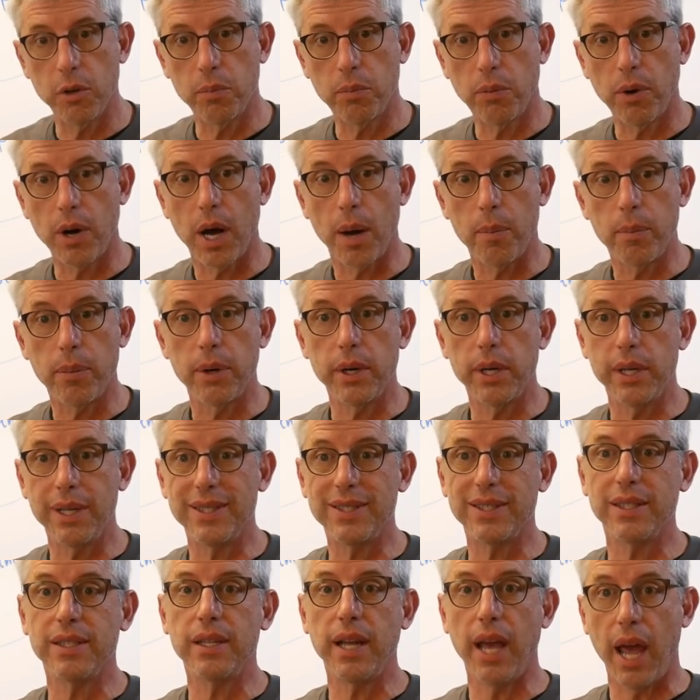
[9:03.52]

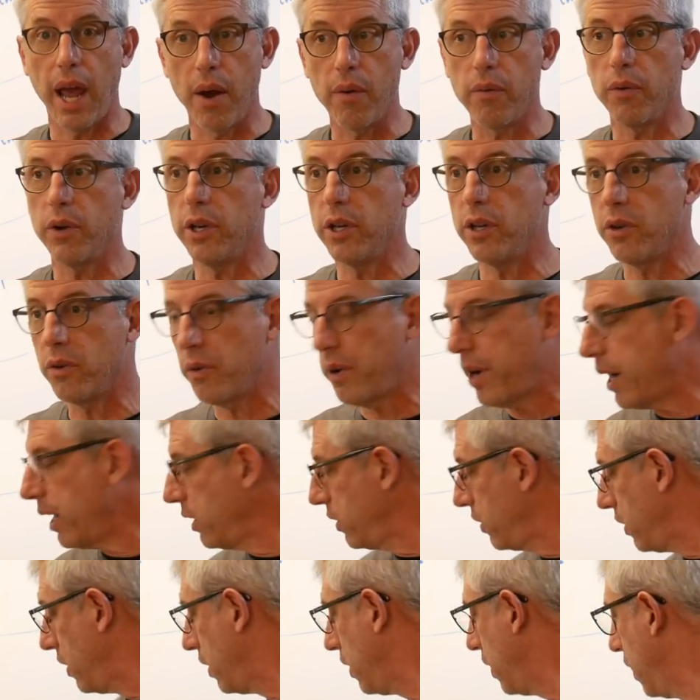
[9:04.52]
properties in every
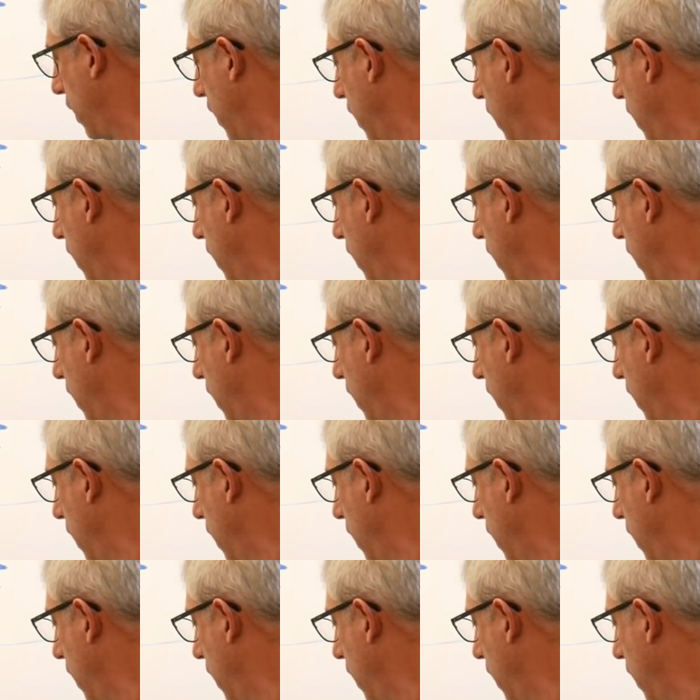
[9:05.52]
direction.